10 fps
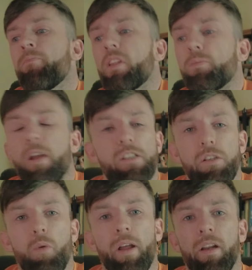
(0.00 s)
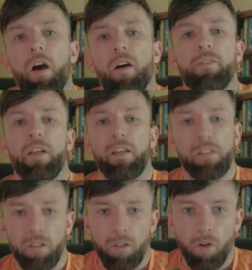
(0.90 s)
especially when coffee
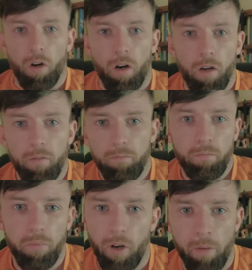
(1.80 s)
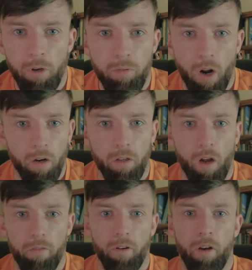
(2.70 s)
isn't your primary product
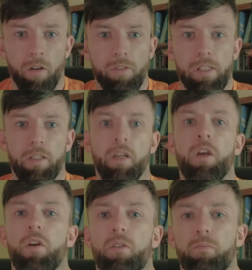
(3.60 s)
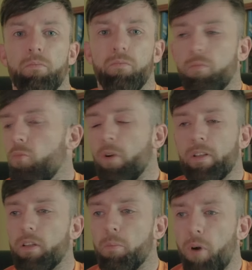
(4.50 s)
offering. Obviously, with
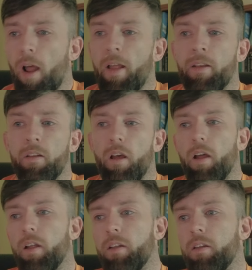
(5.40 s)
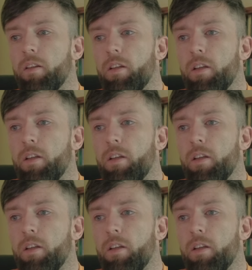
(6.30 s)
the brand and